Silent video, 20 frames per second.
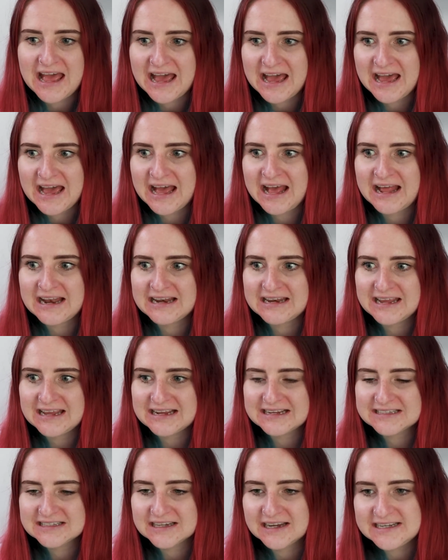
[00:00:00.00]
and
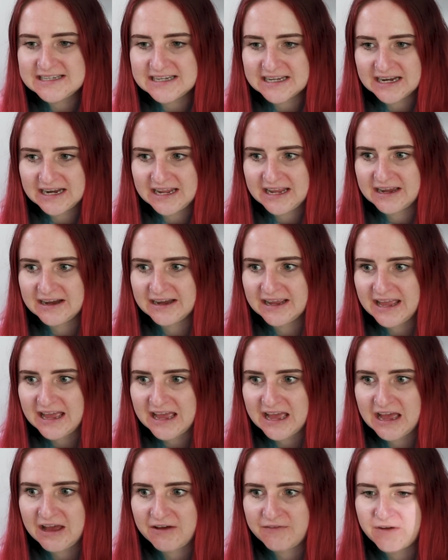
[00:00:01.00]
excitingly I
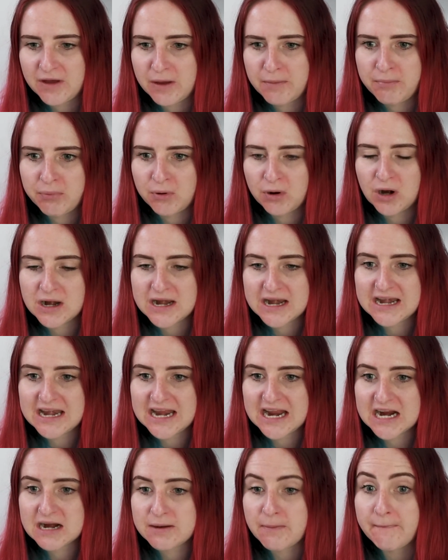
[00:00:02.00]
have a
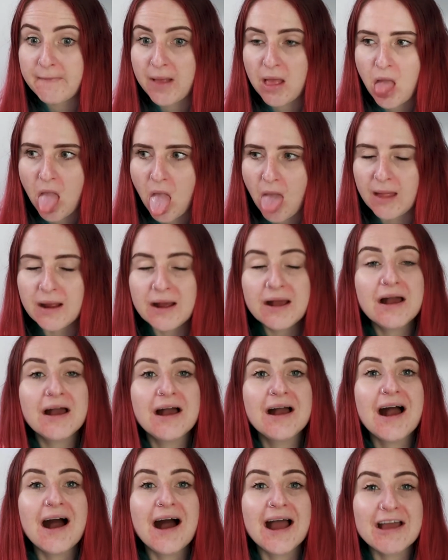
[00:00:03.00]
product uh,
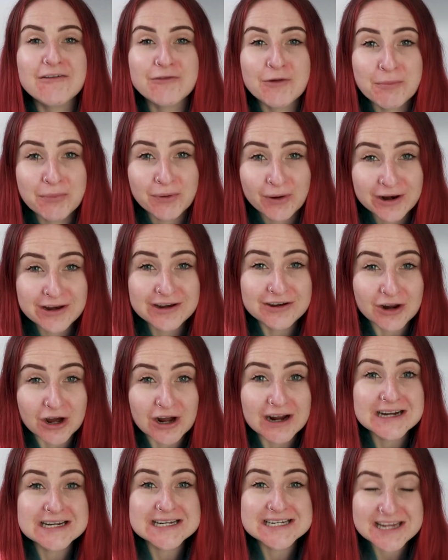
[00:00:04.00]
I have a
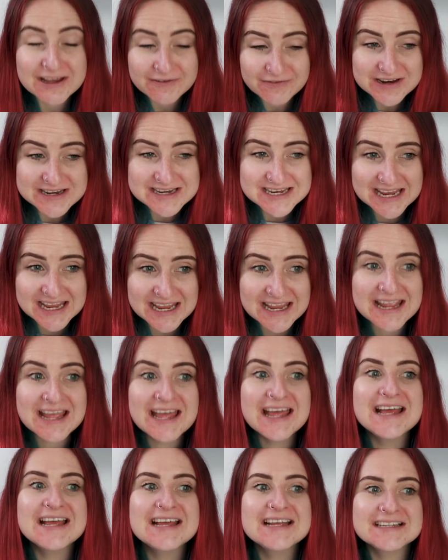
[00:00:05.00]

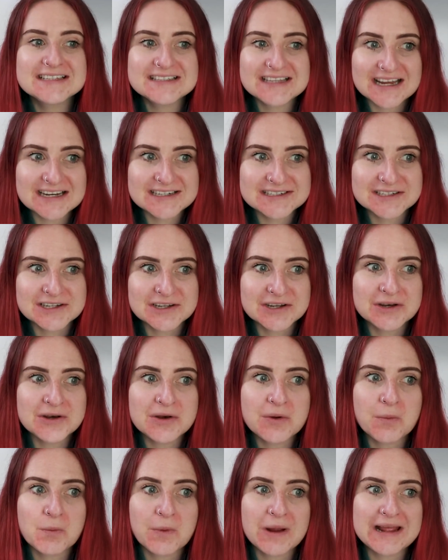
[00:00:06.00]
productivity
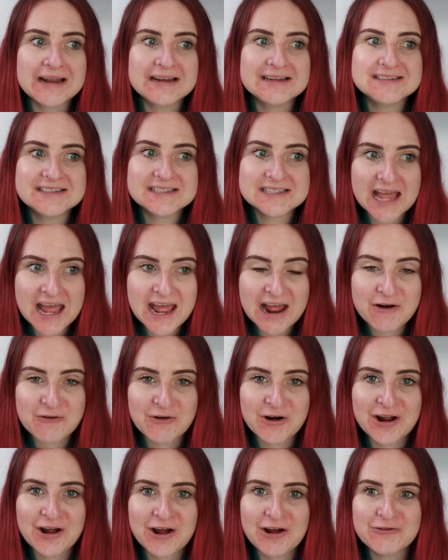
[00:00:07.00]
session with
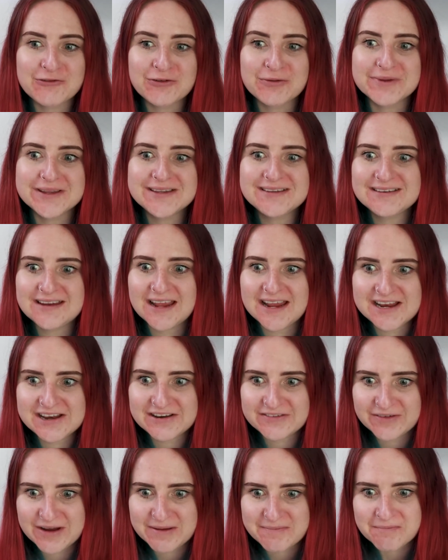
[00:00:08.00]
Sarah from
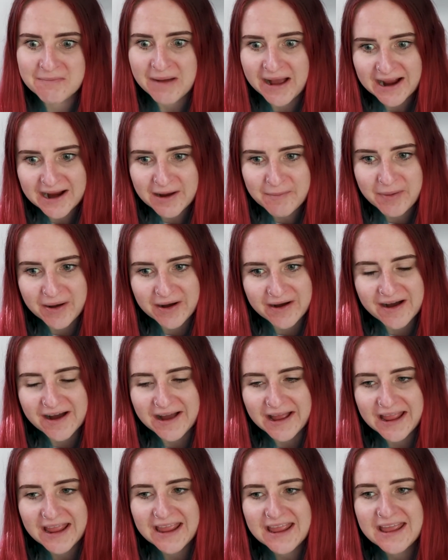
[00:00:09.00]
Stationery
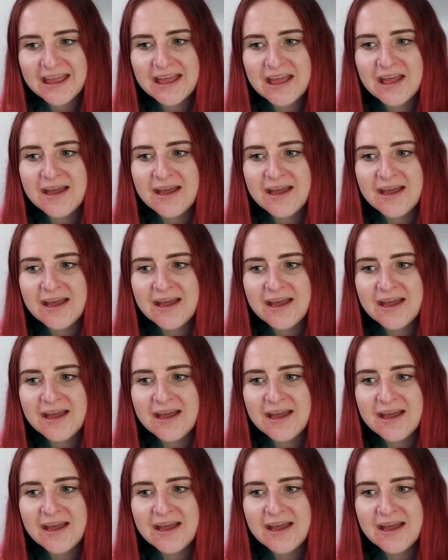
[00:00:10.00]
Magpie